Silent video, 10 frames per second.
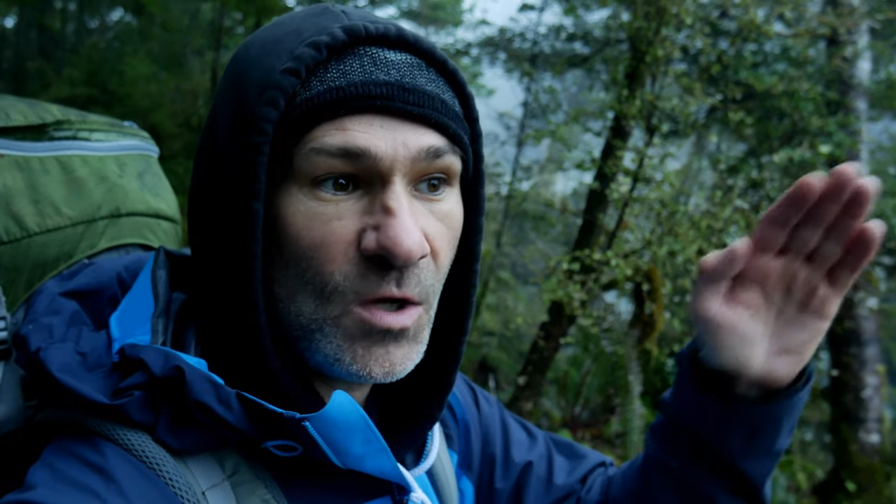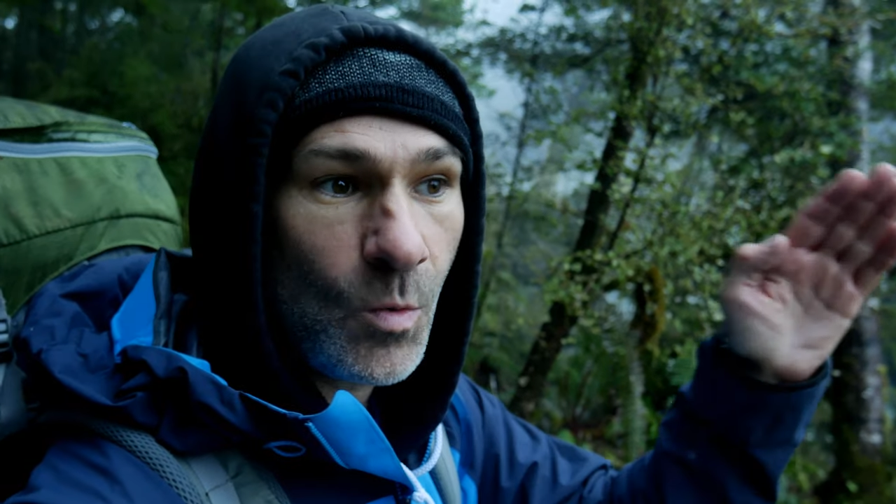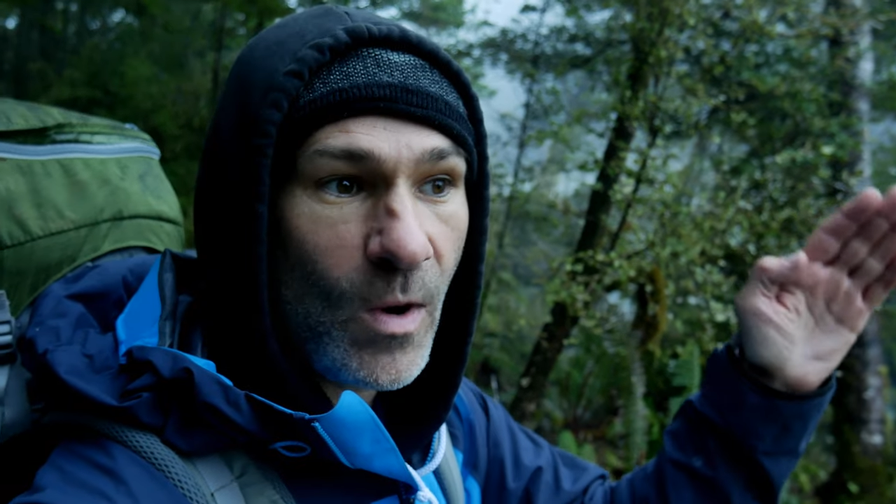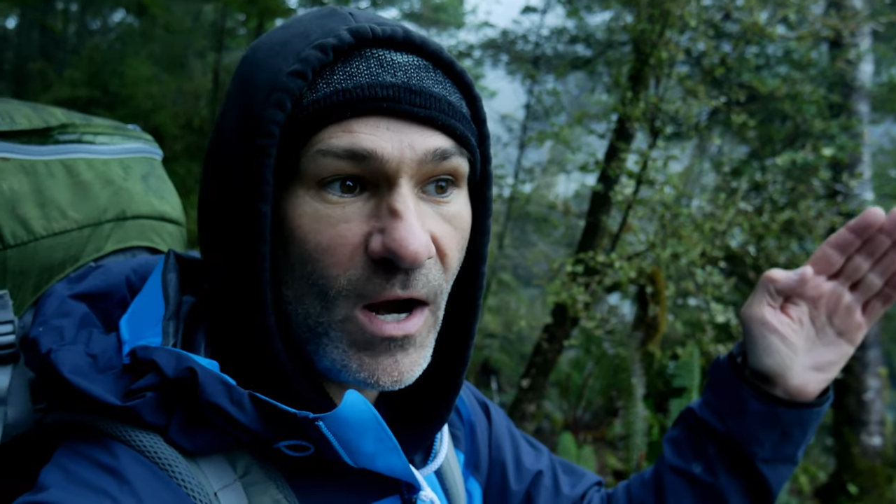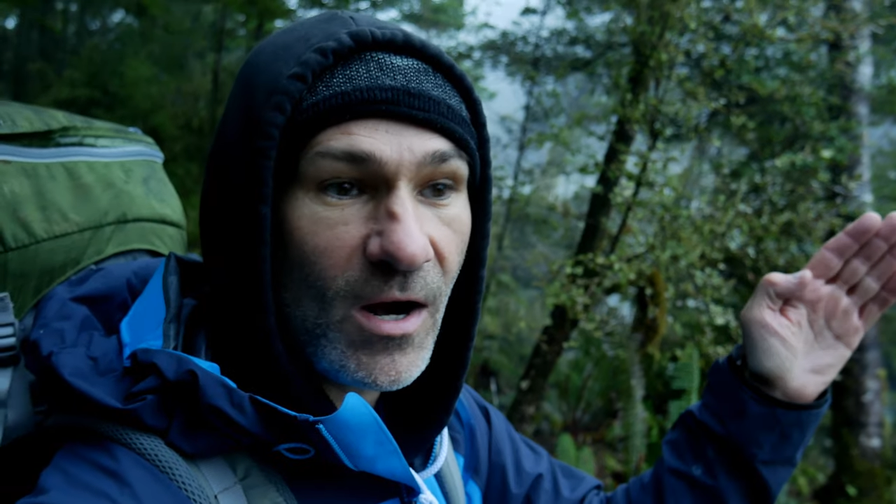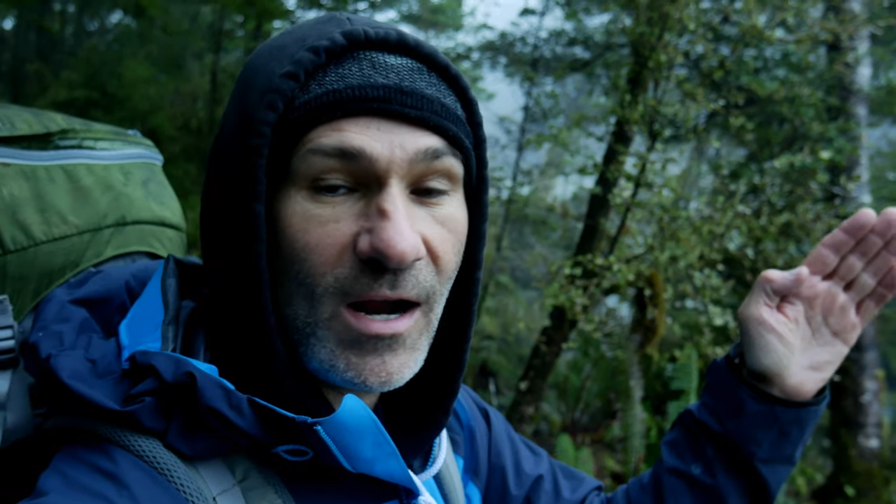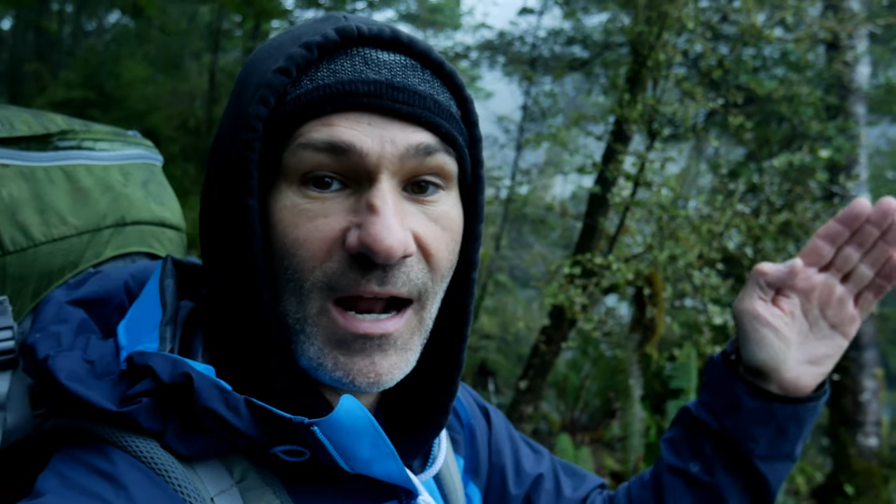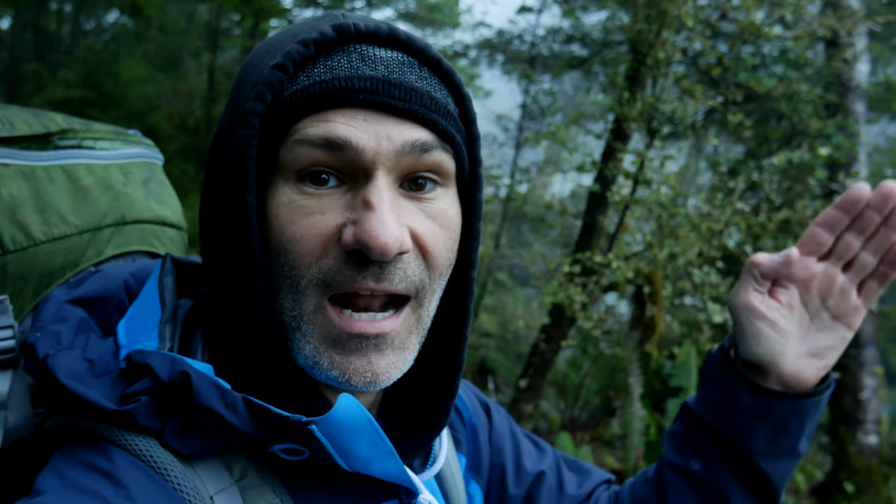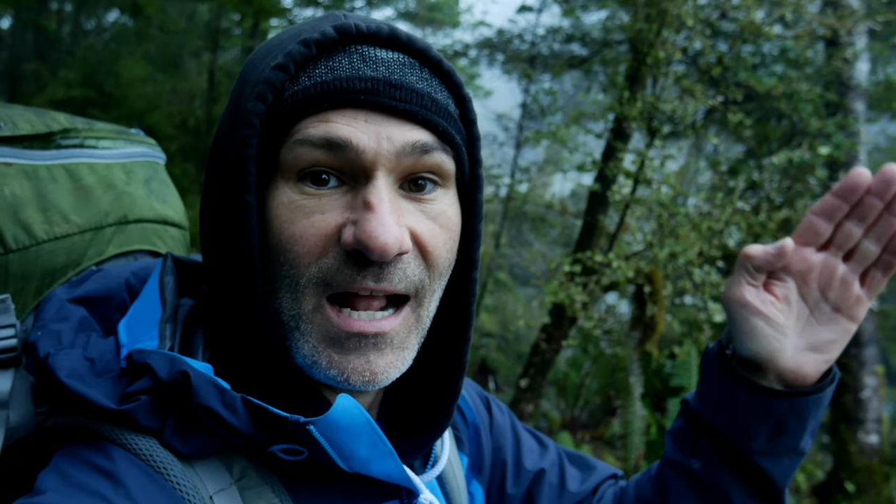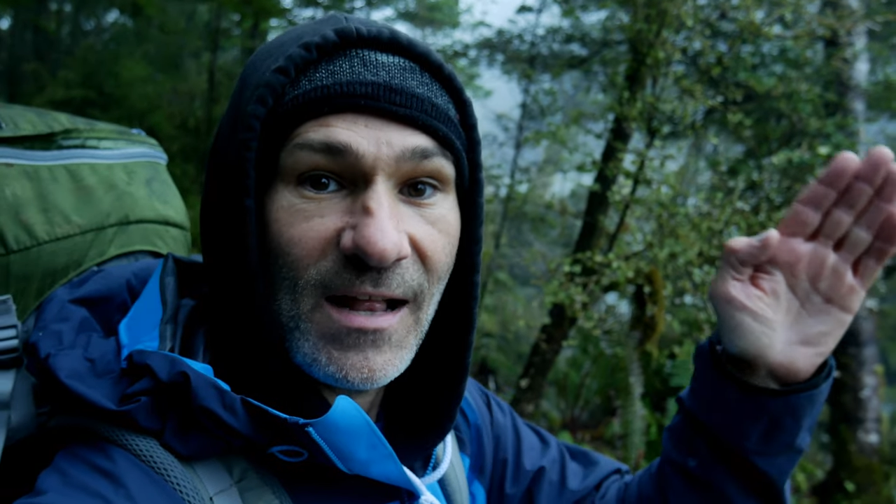where
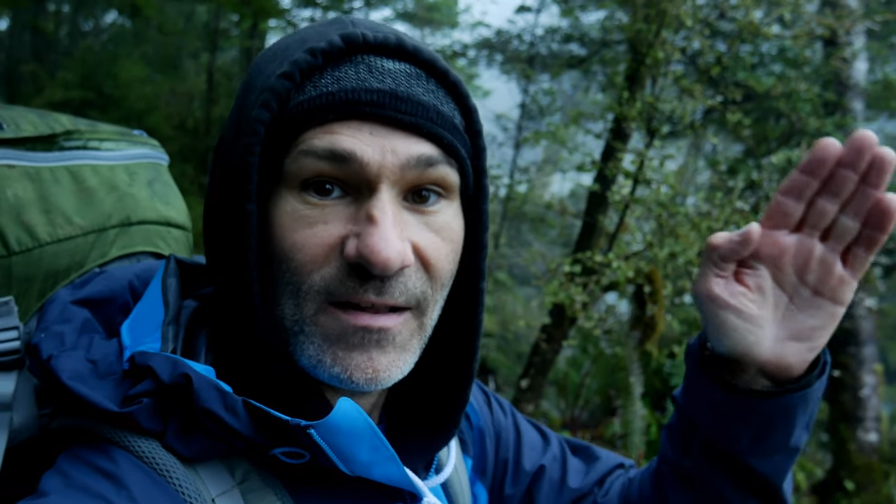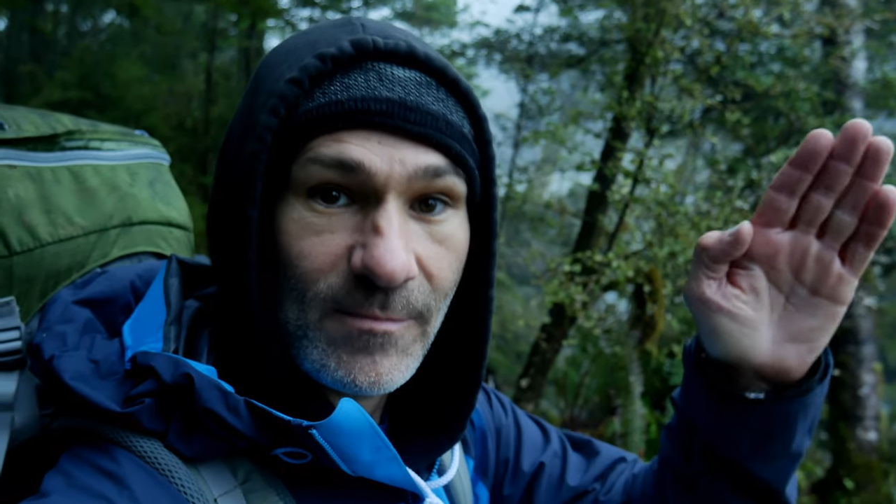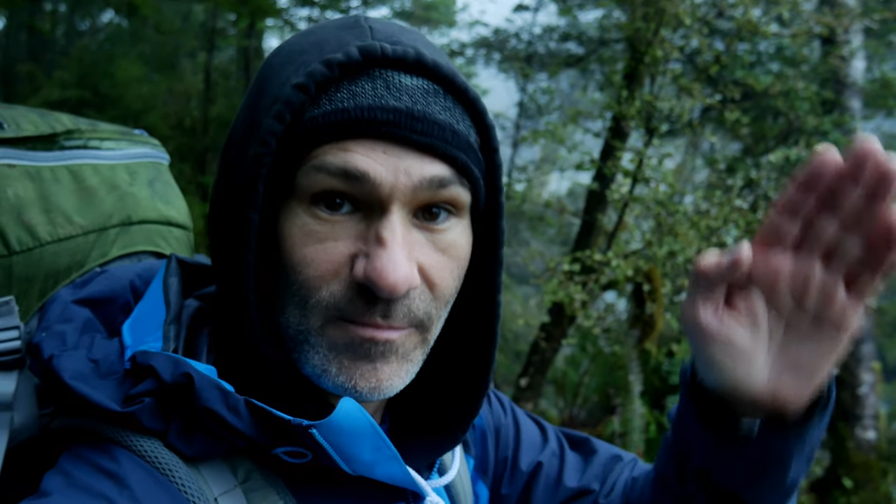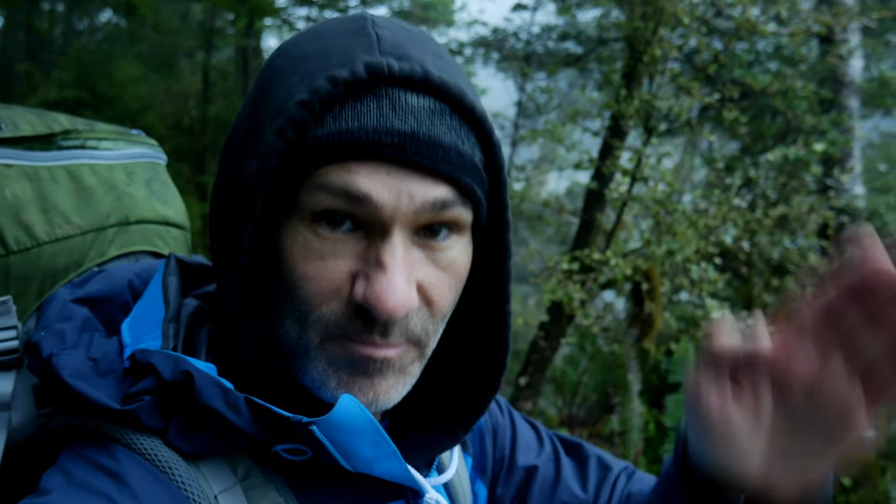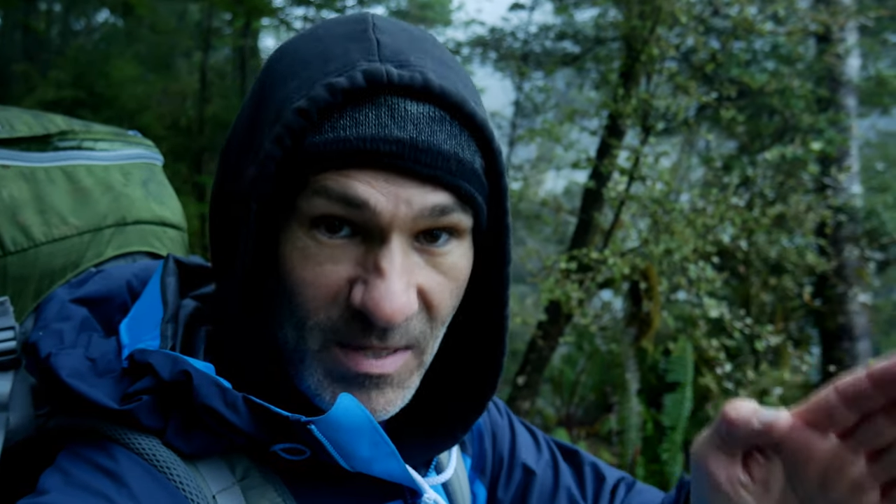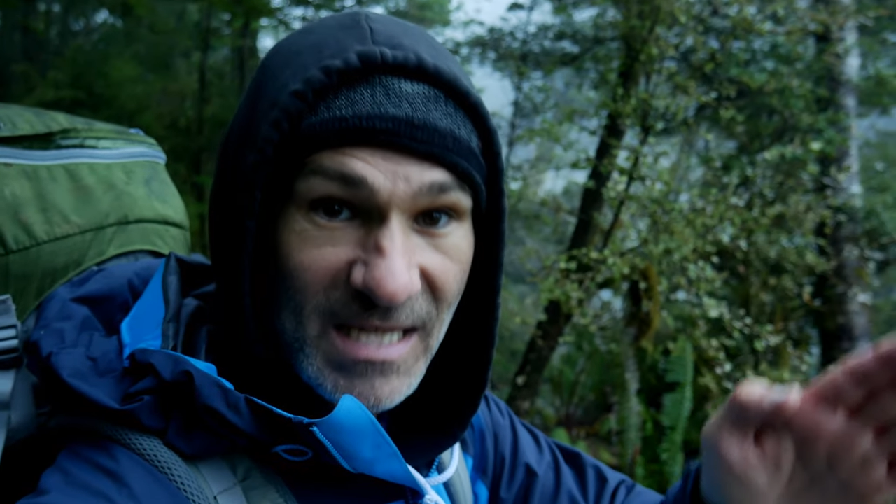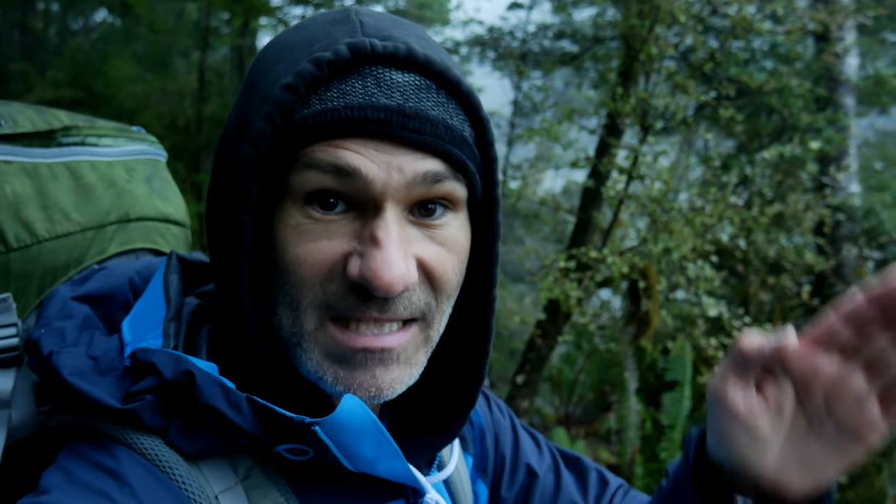peak